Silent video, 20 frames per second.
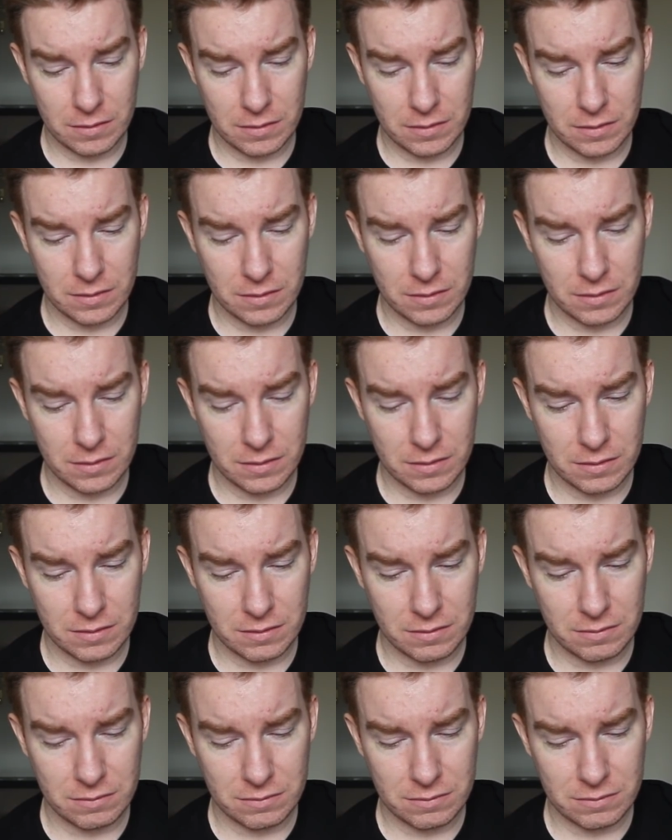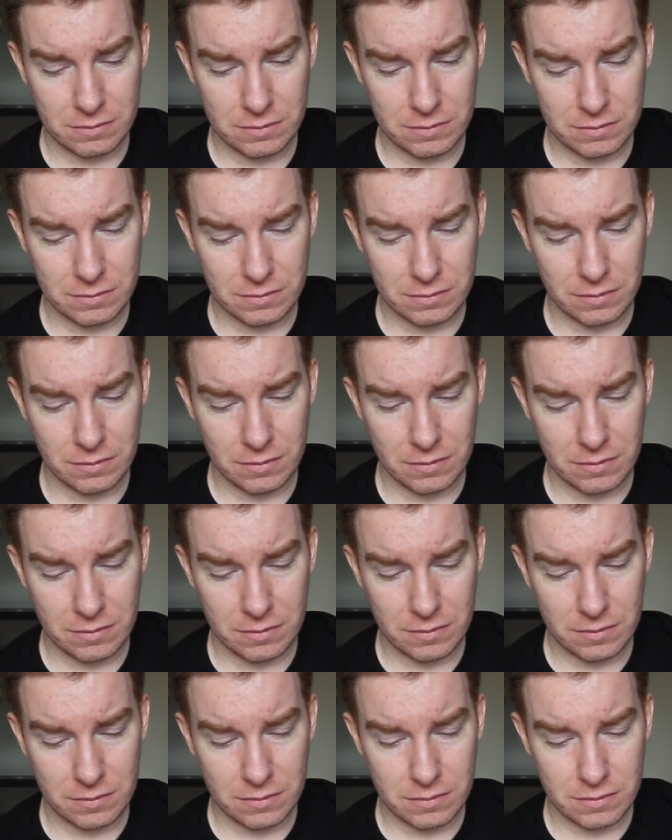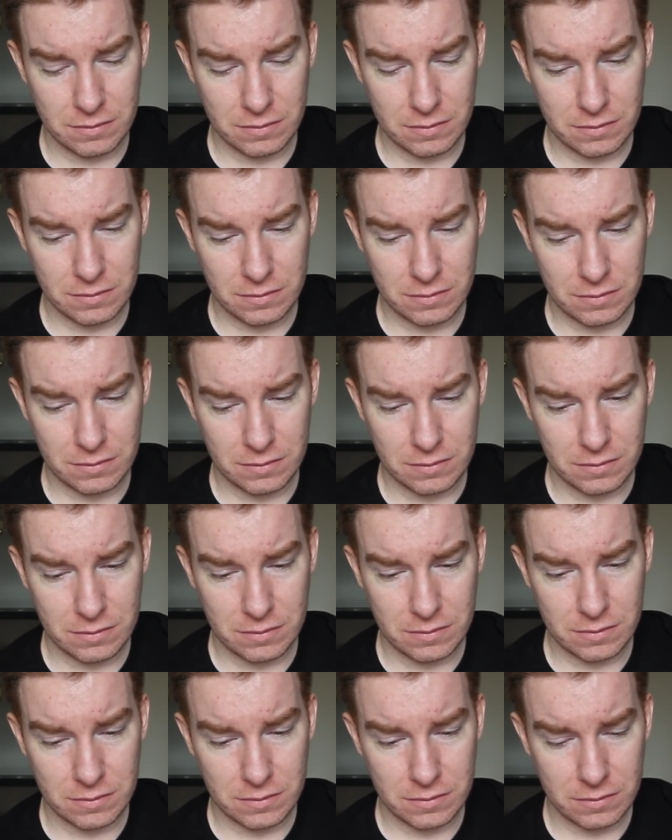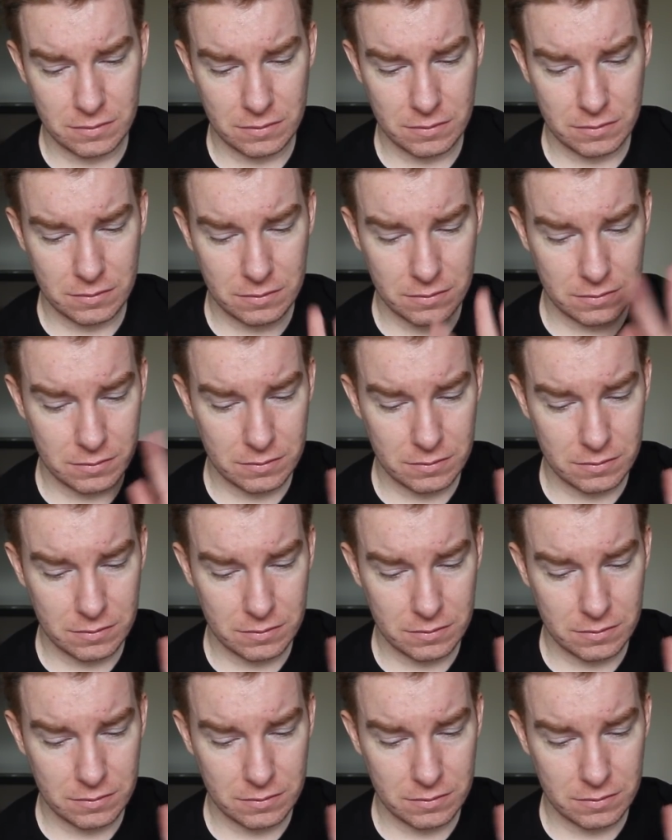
(silence)